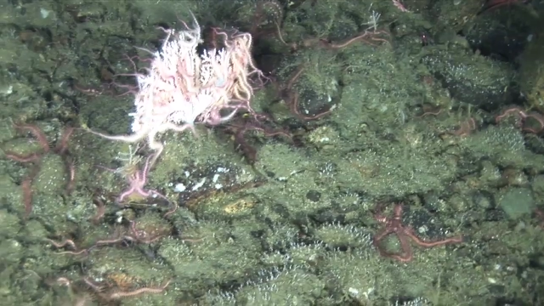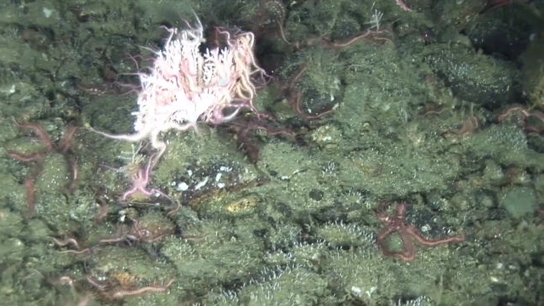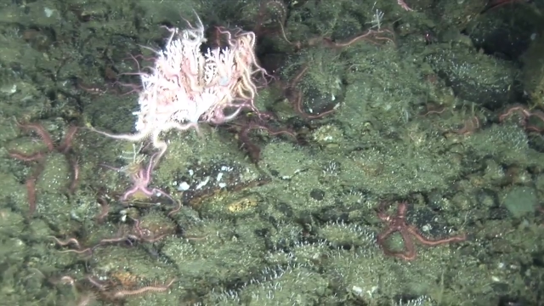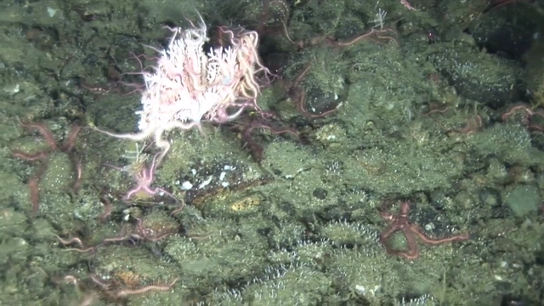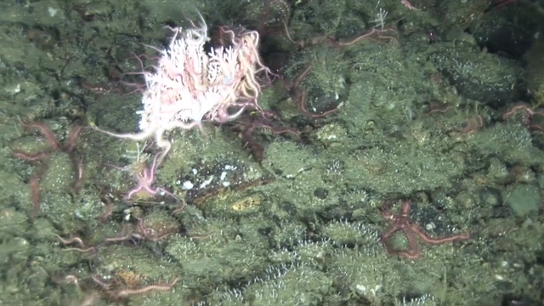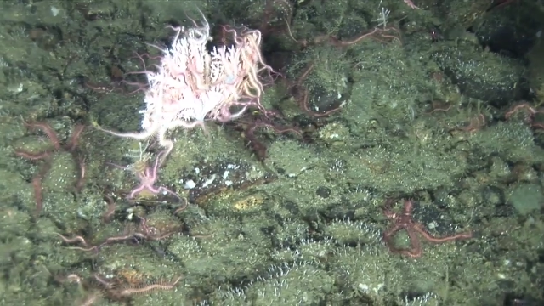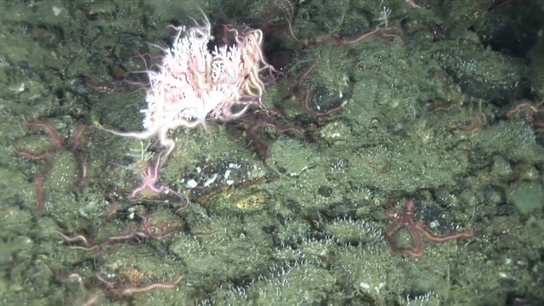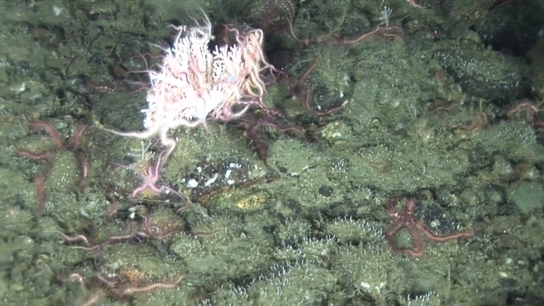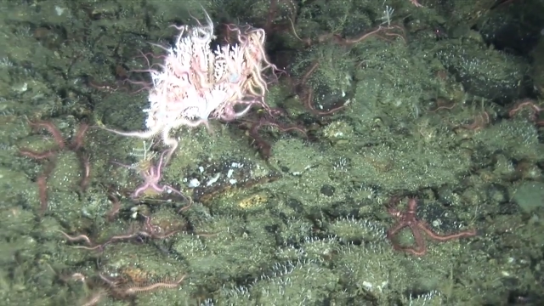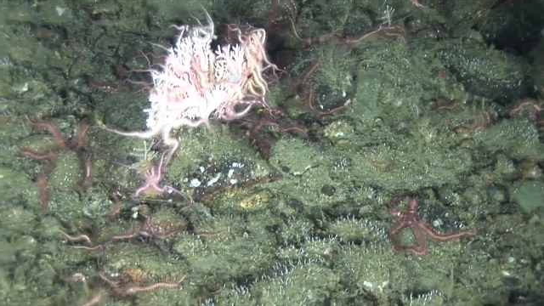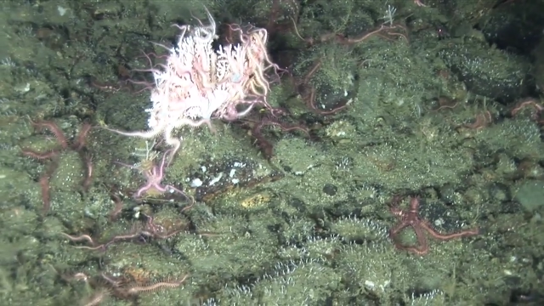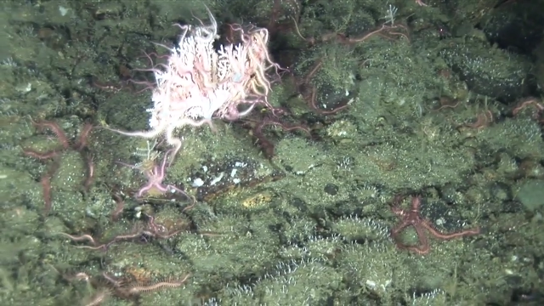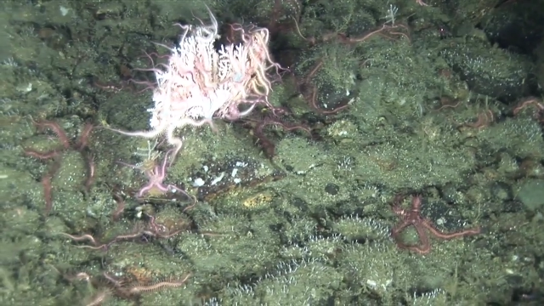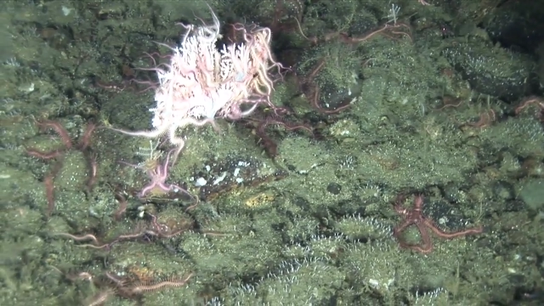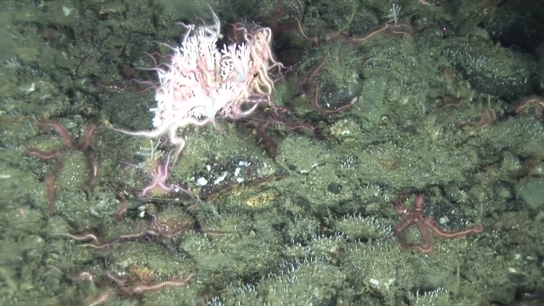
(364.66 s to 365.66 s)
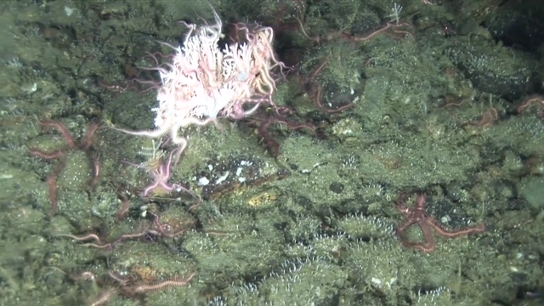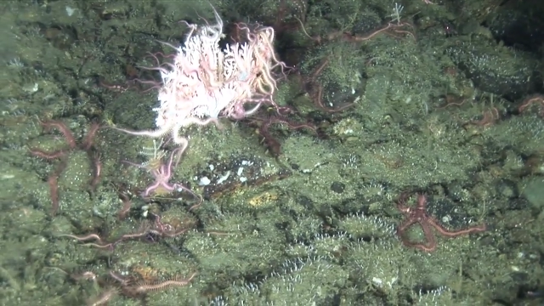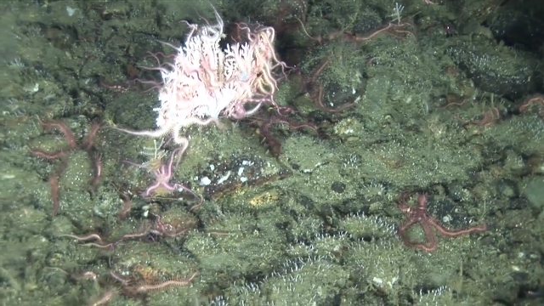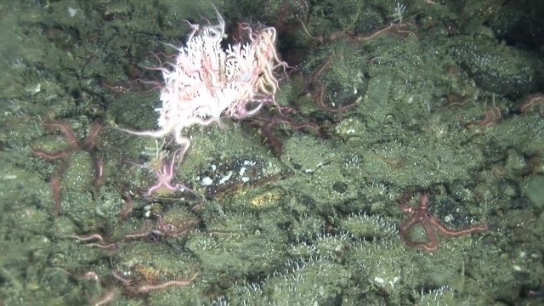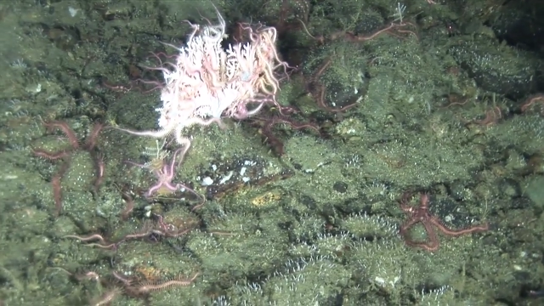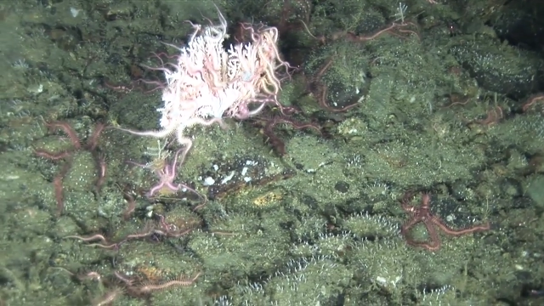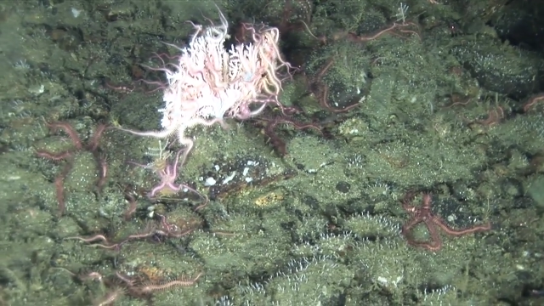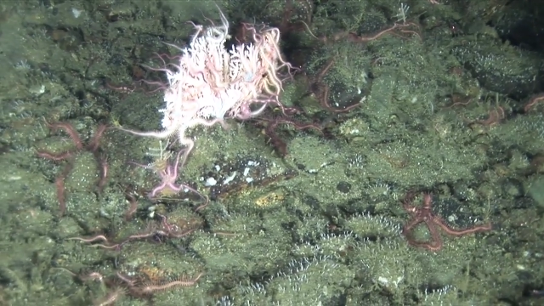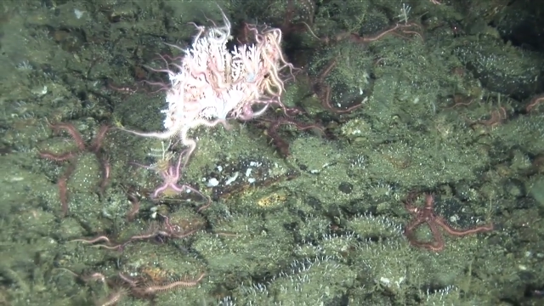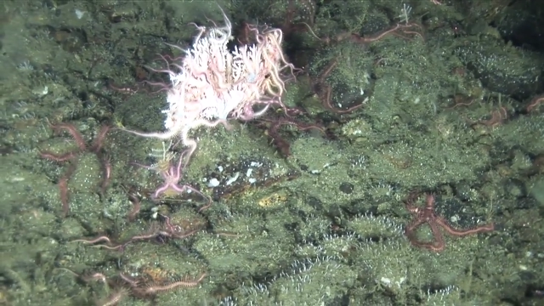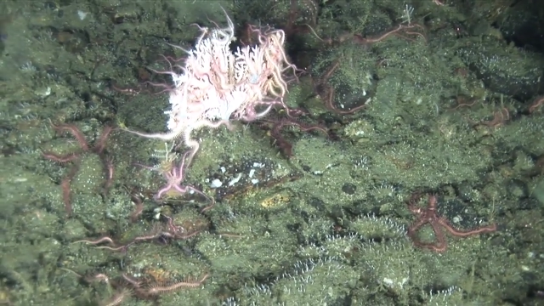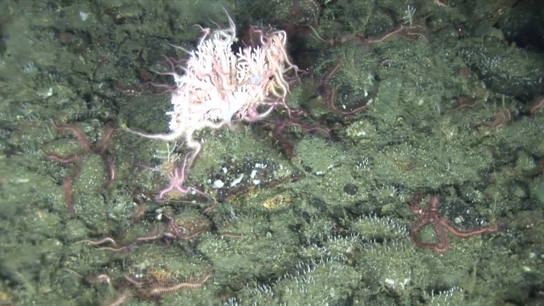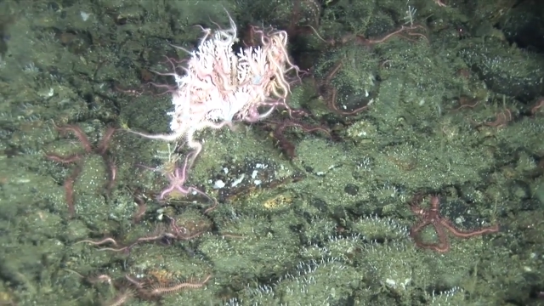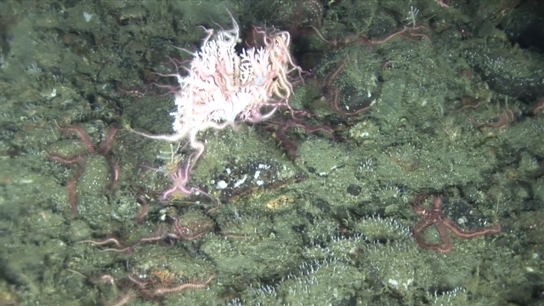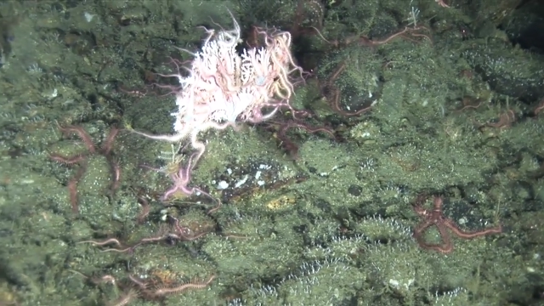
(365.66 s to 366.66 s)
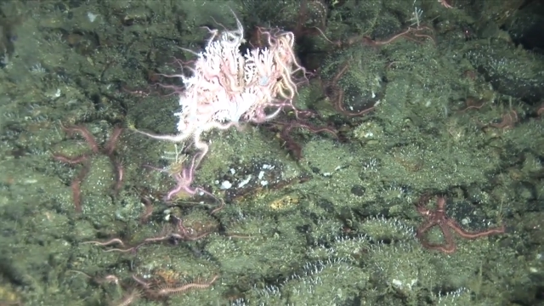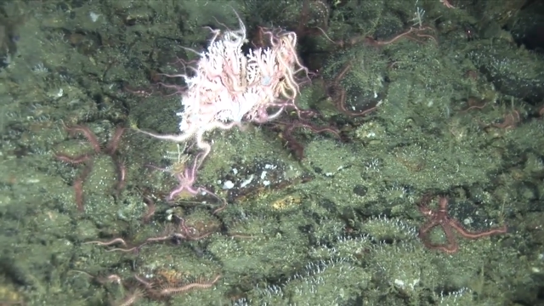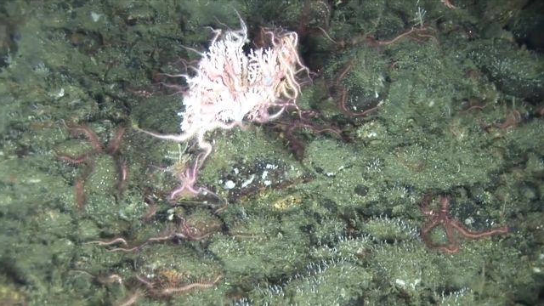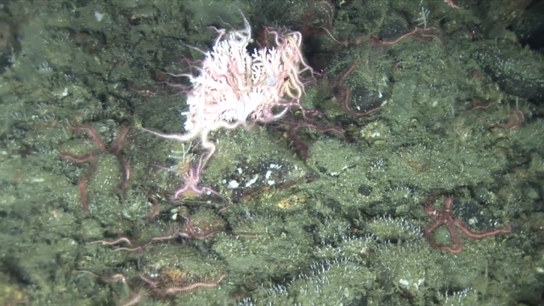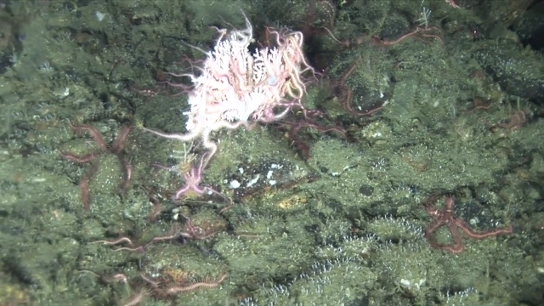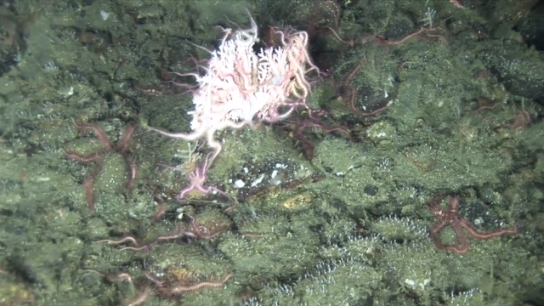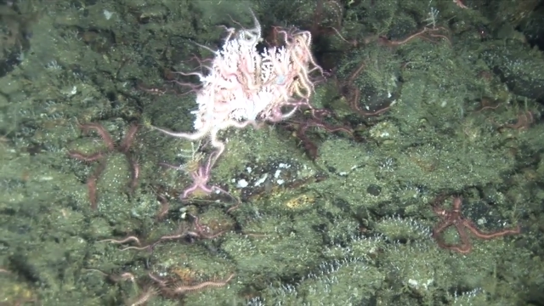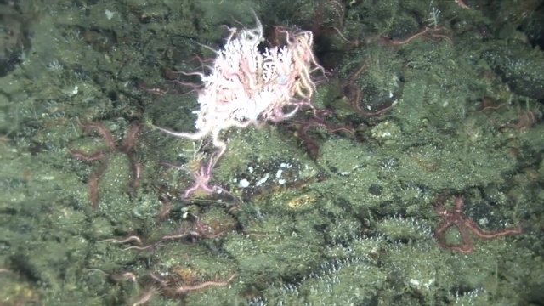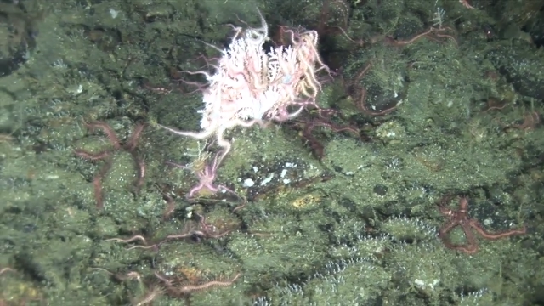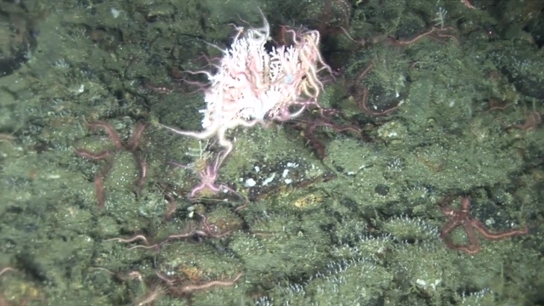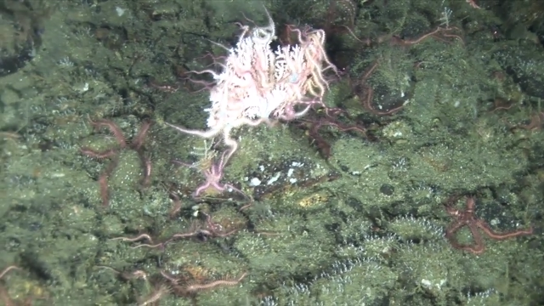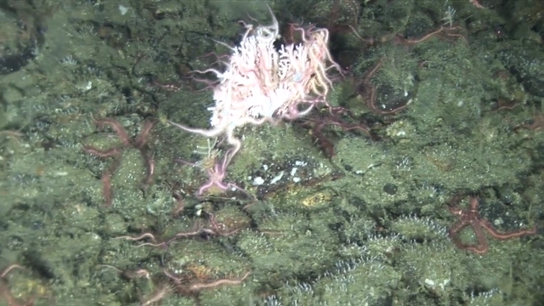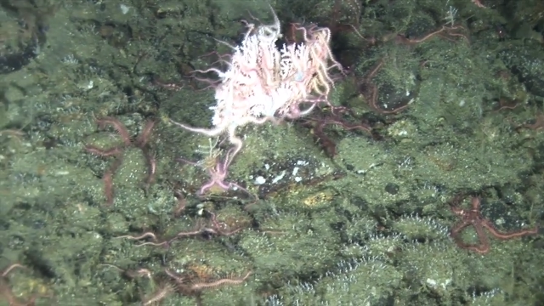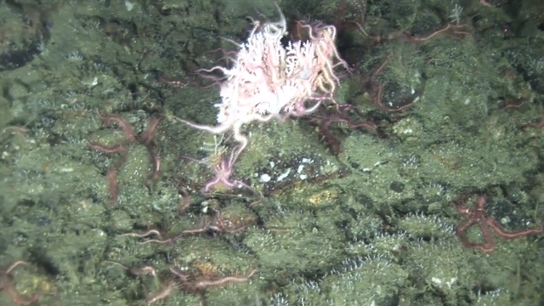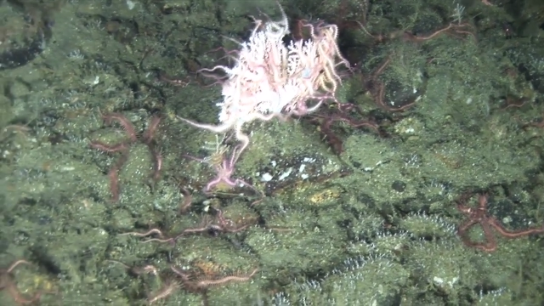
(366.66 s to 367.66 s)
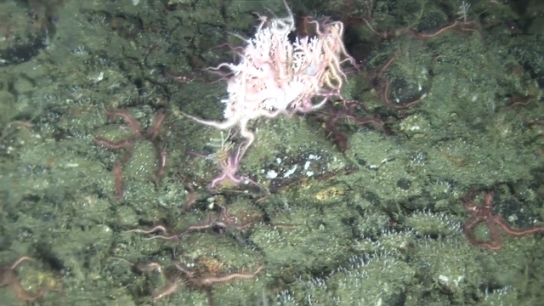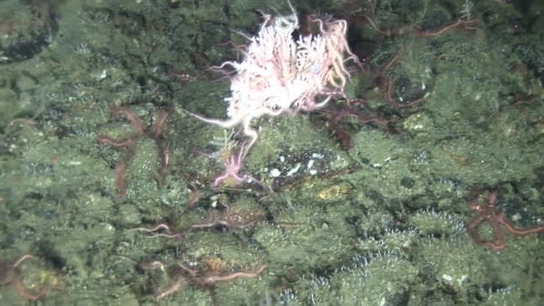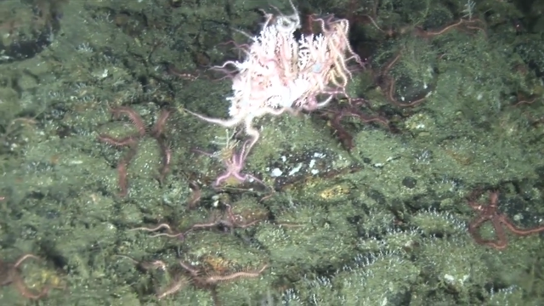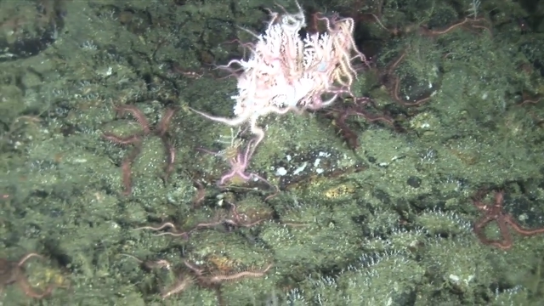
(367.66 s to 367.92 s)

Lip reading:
(no speaker visible)